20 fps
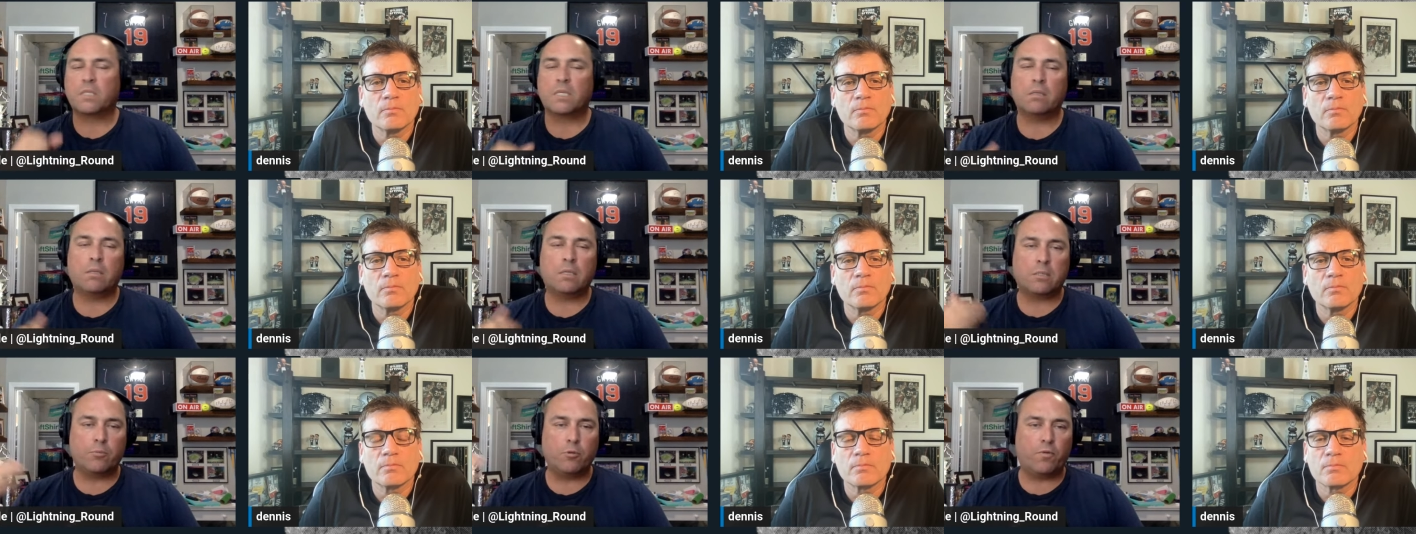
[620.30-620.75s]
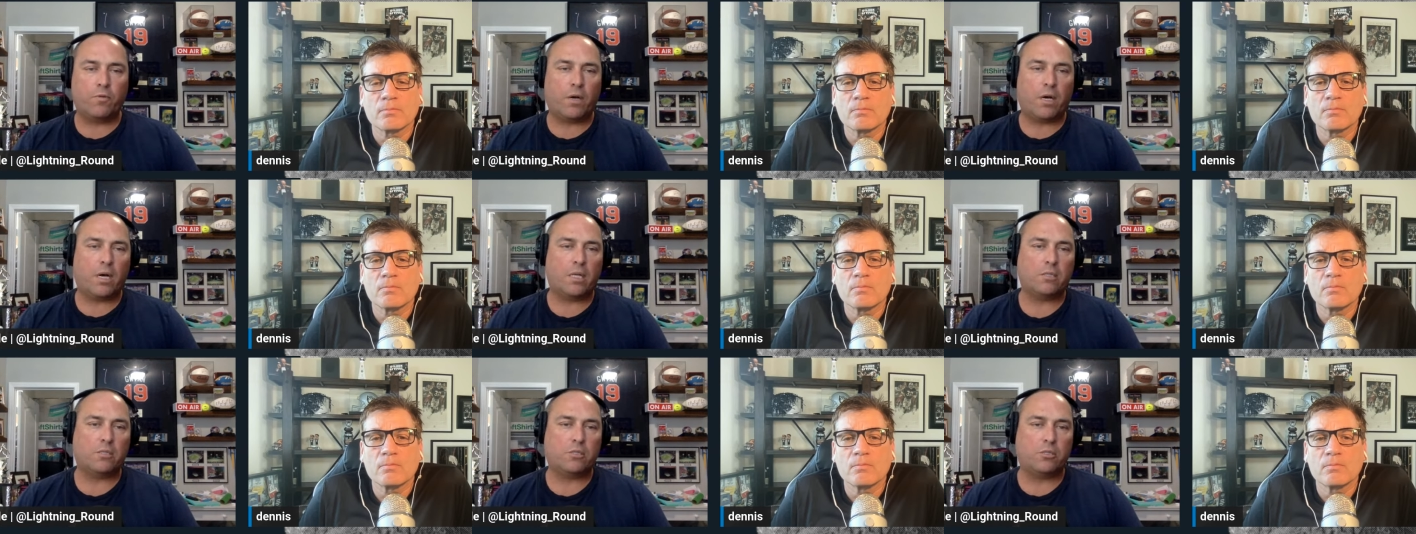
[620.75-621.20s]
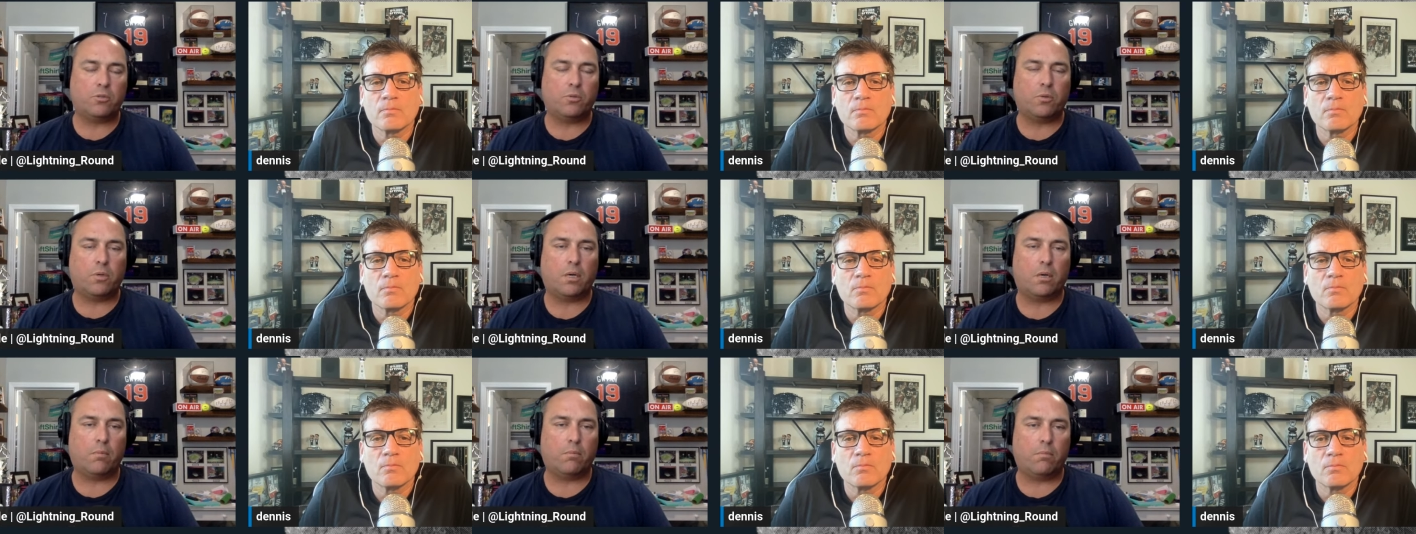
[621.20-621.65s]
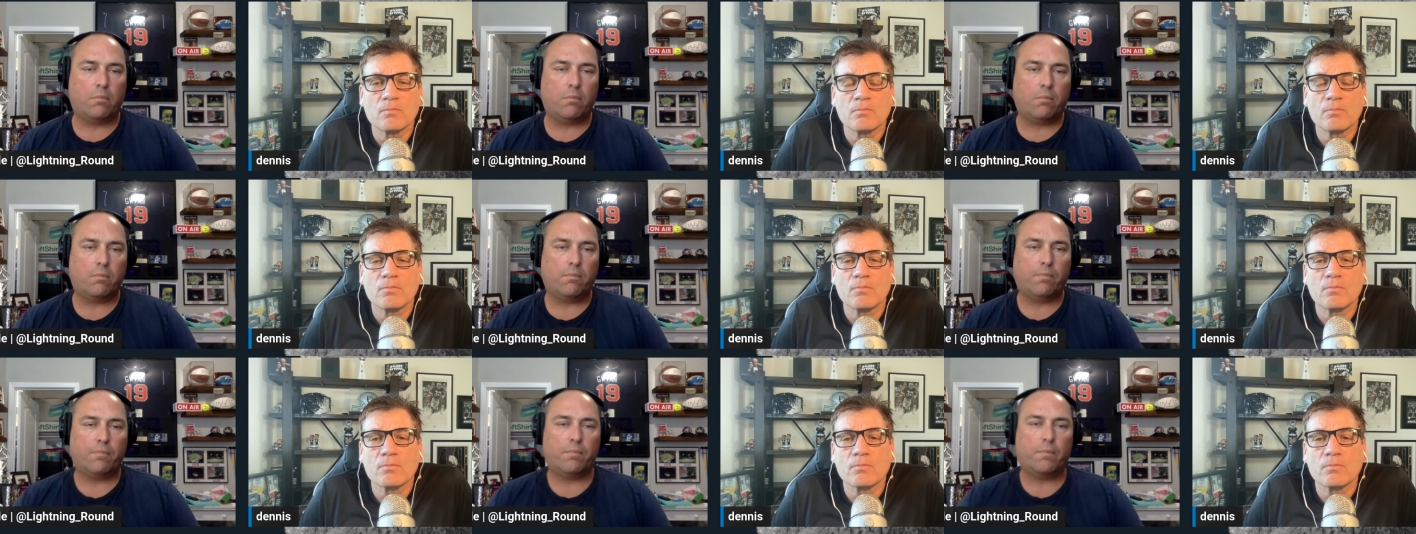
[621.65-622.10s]
Speaker 1: let's move on to um,
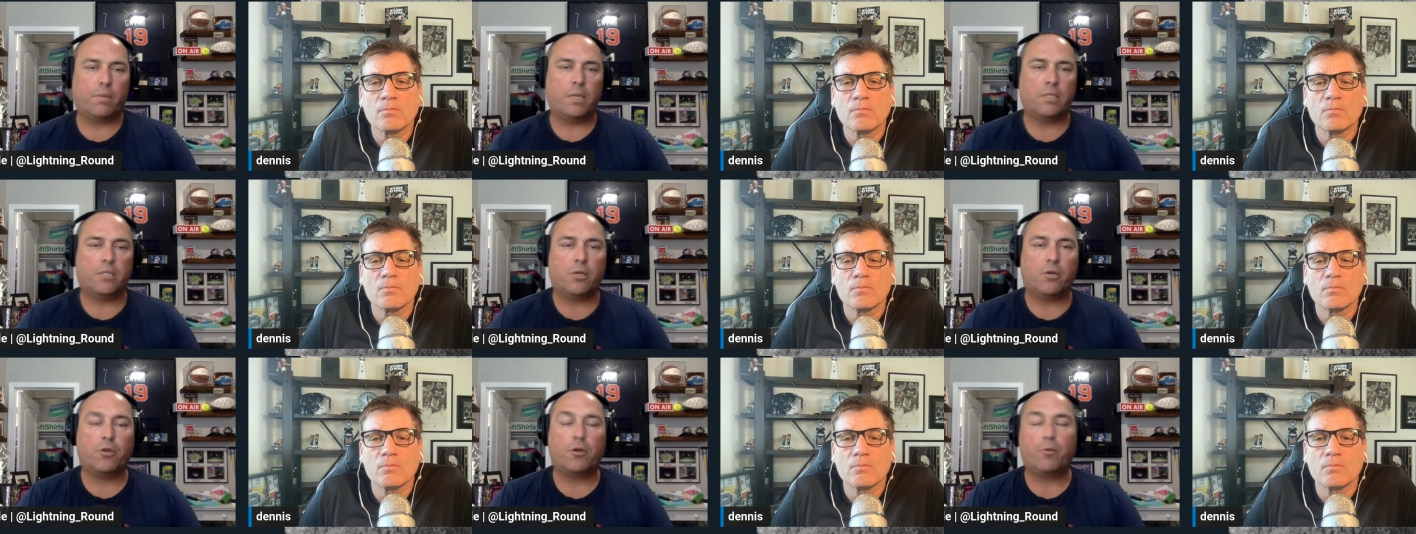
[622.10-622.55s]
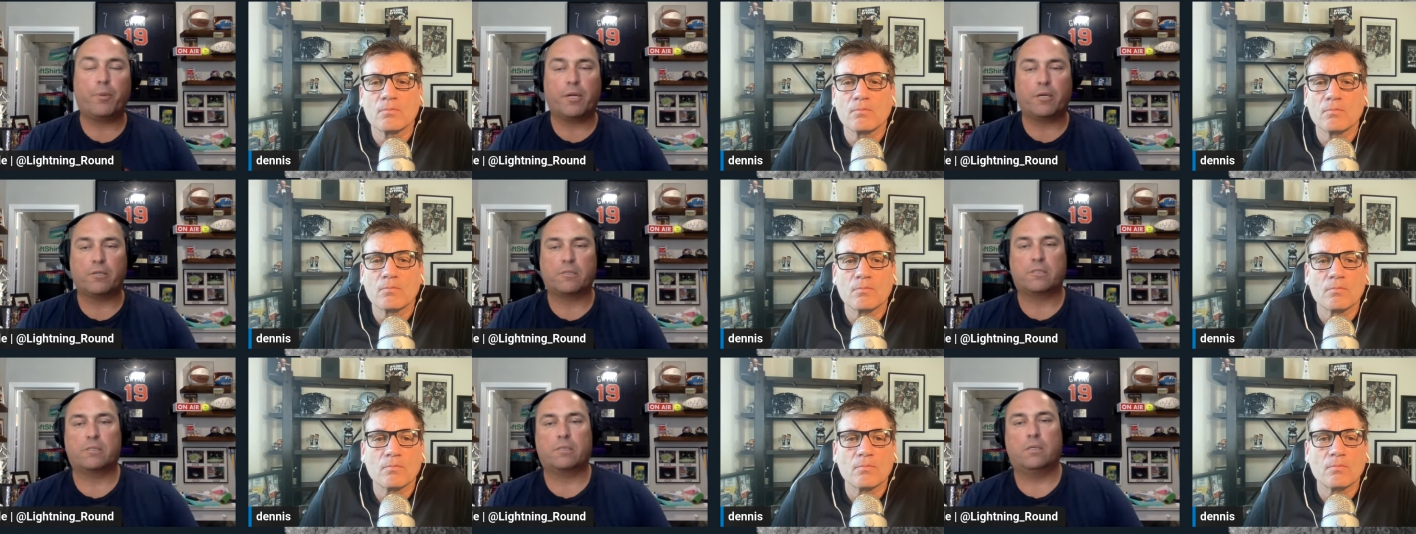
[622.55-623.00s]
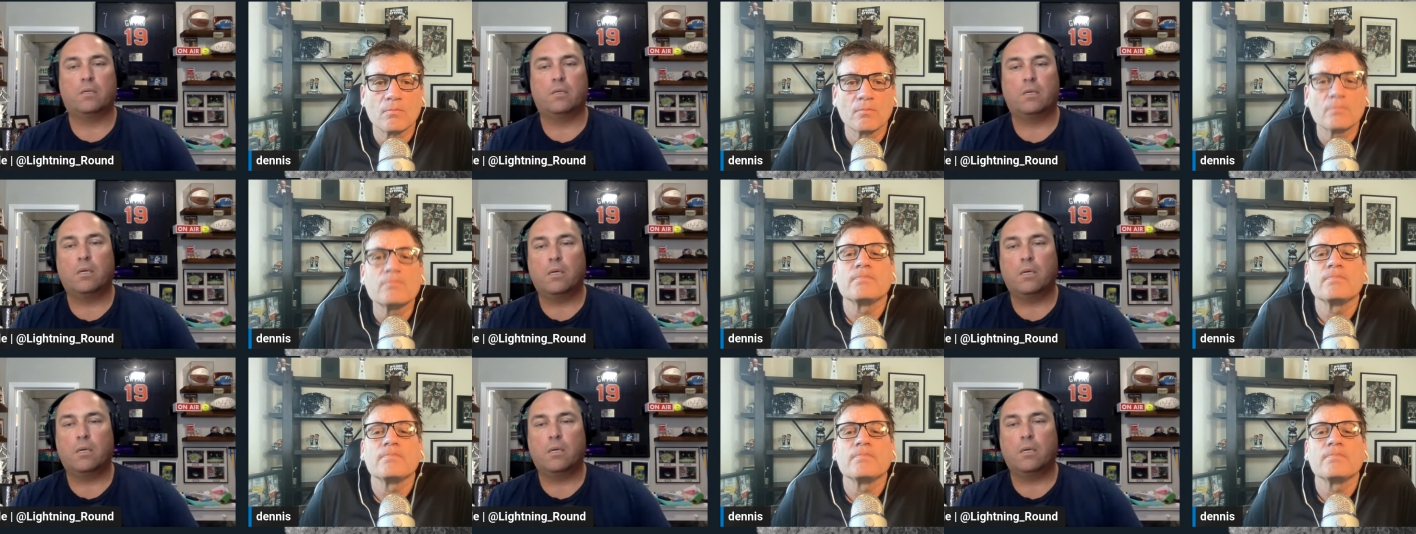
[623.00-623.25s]
Antonio Pierce.